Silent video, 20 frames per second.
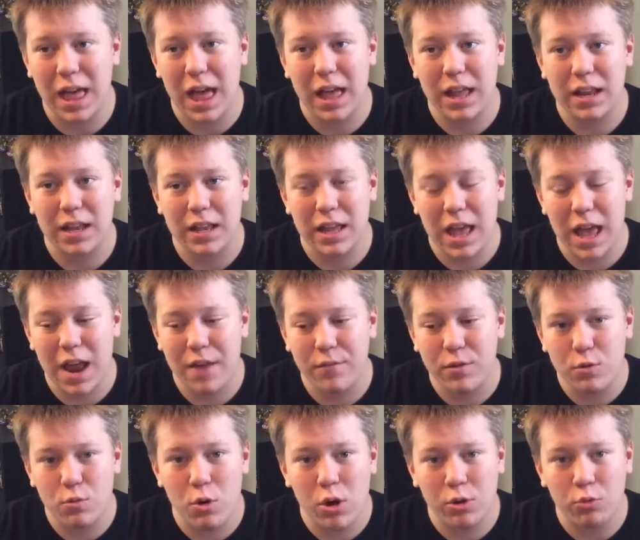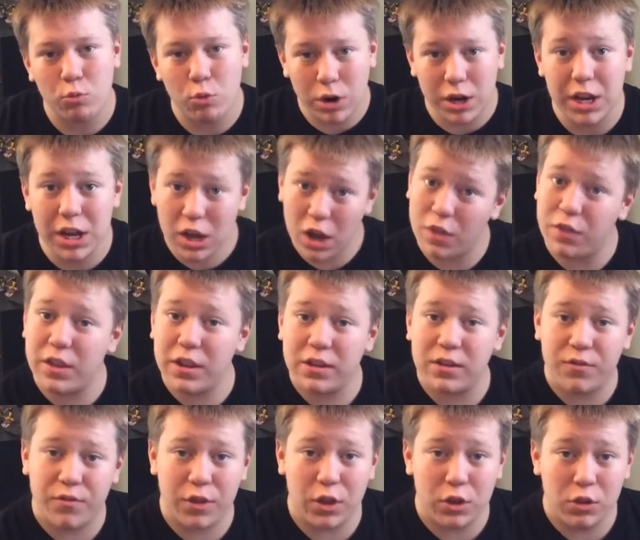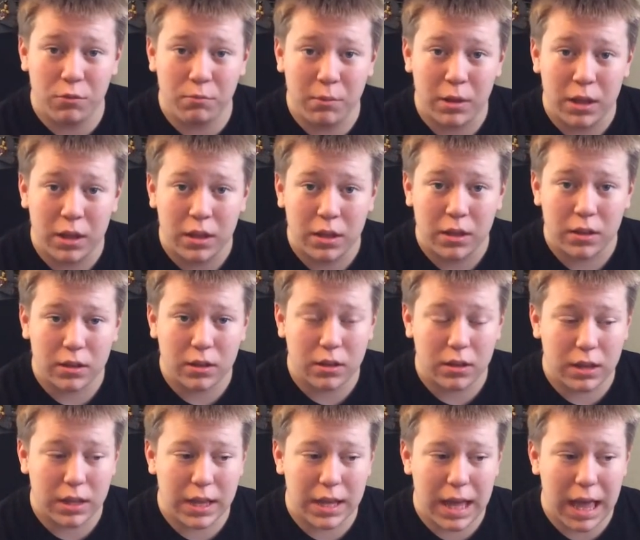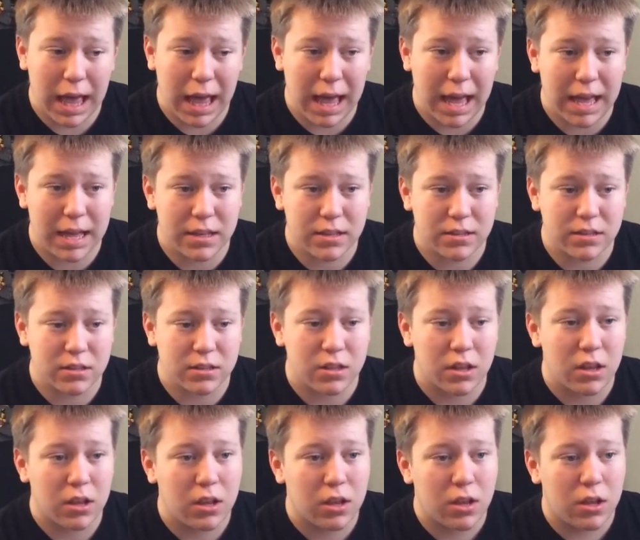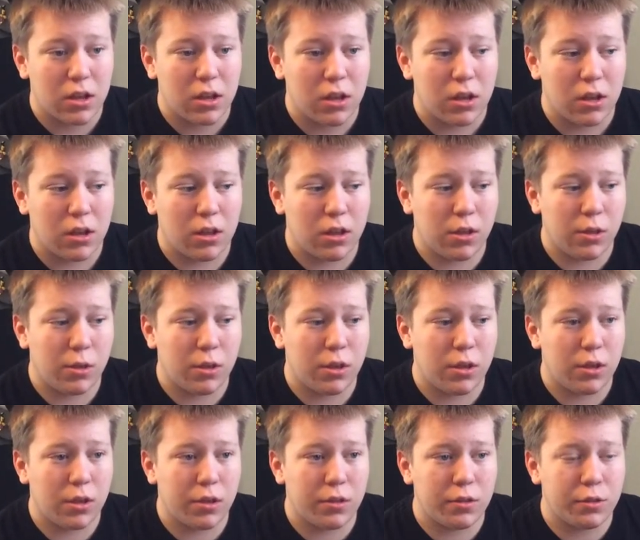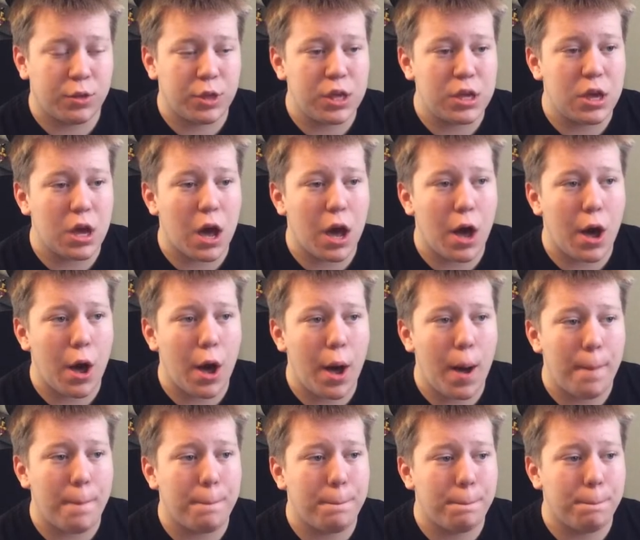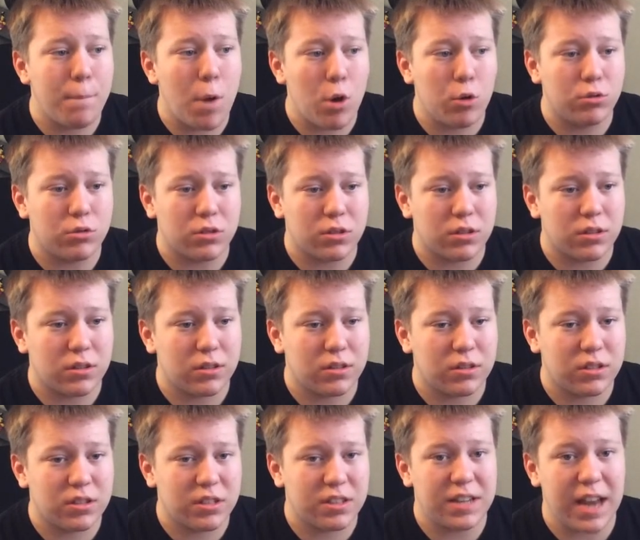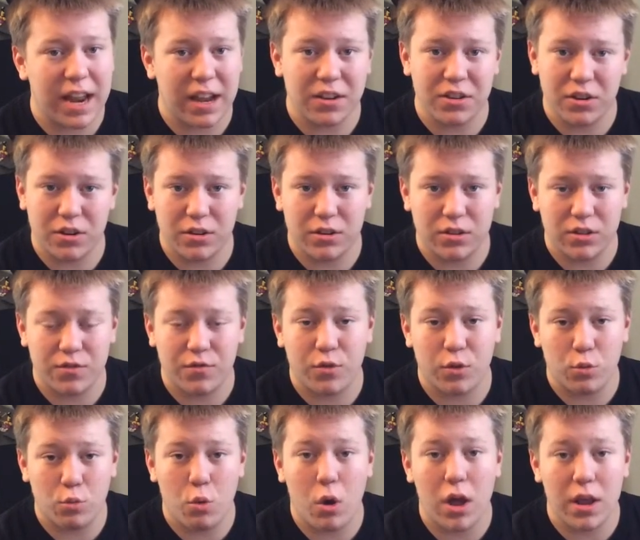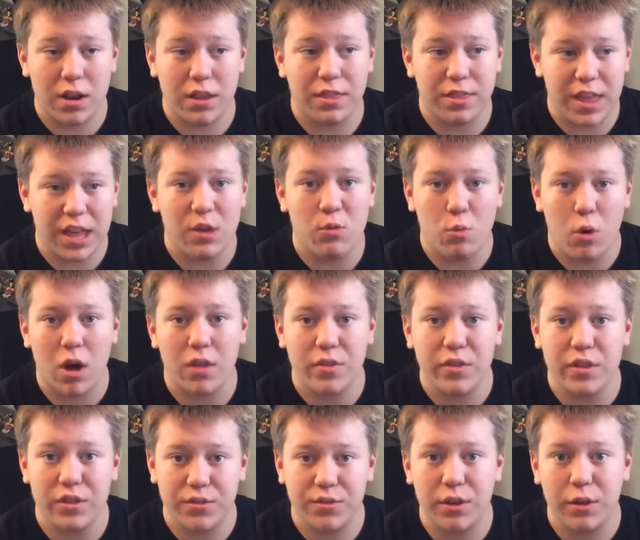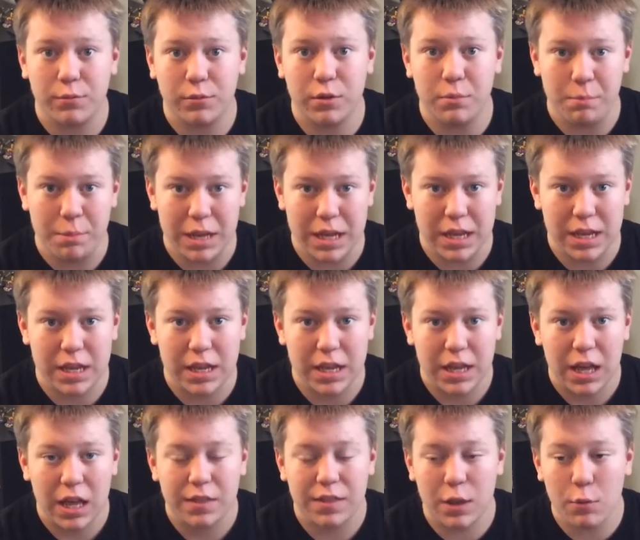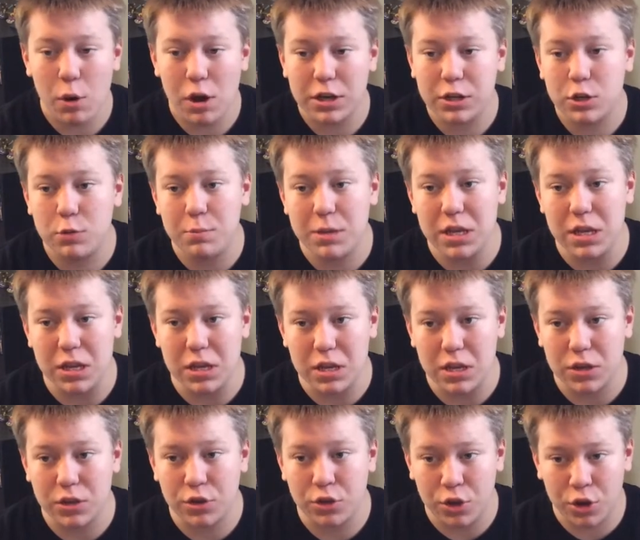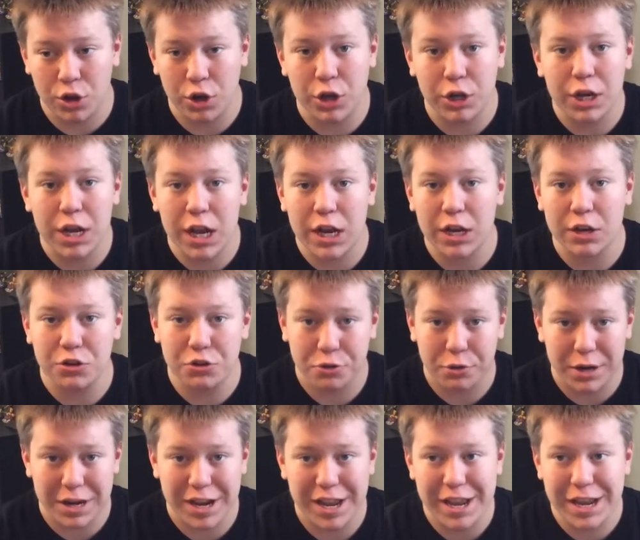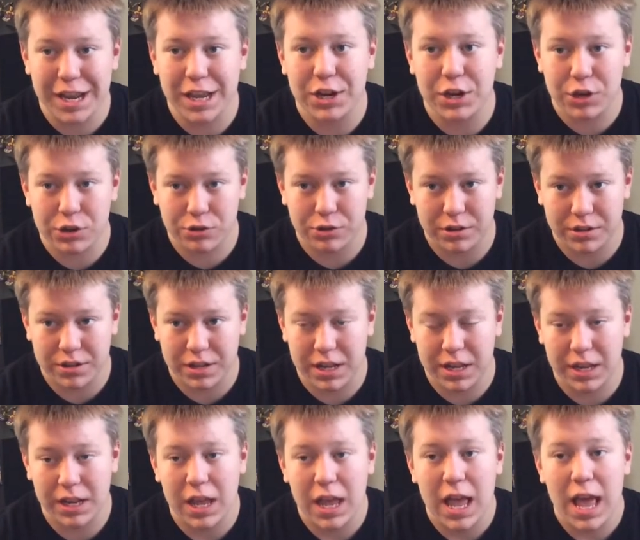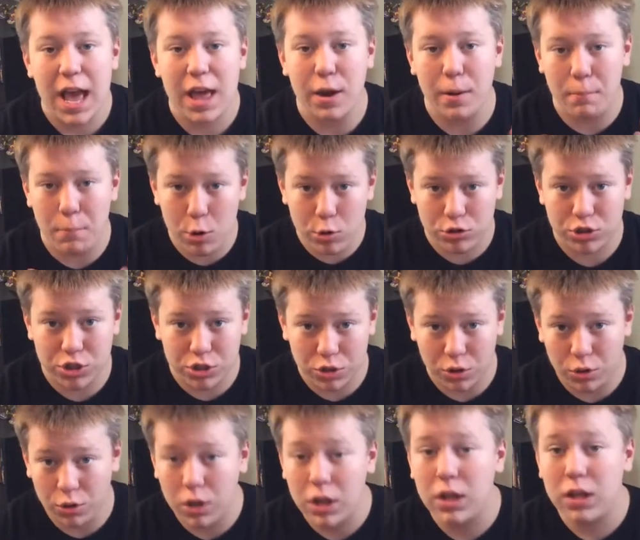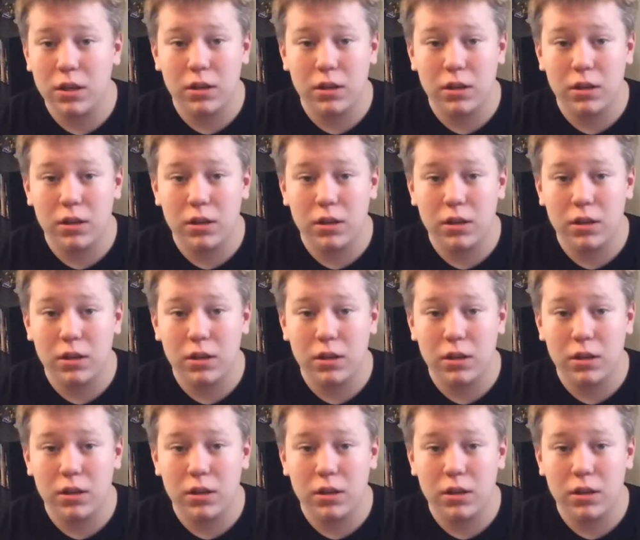that everyone working on this film has the utmost standards for what they want this film to be. They want it to be good and intriguing and interesting and emotional,